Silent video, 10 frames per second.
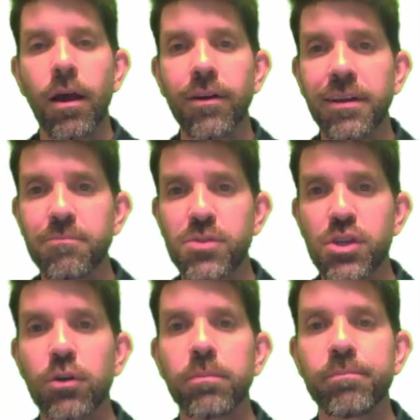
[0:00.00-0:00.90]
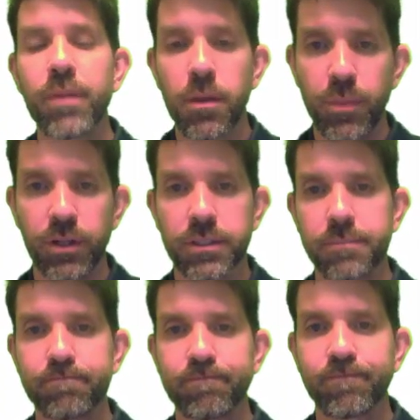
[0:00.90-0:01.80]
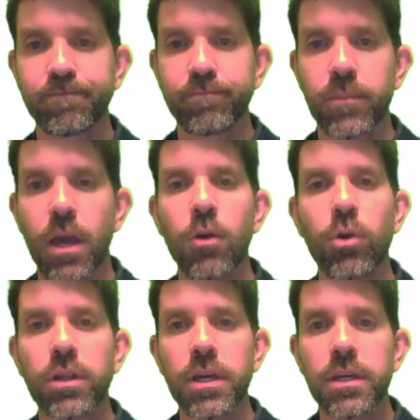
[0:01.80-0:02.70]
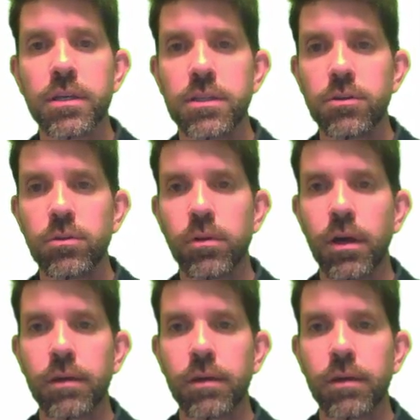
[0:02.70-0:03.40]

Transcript: All right, so it built. What I'd like you to do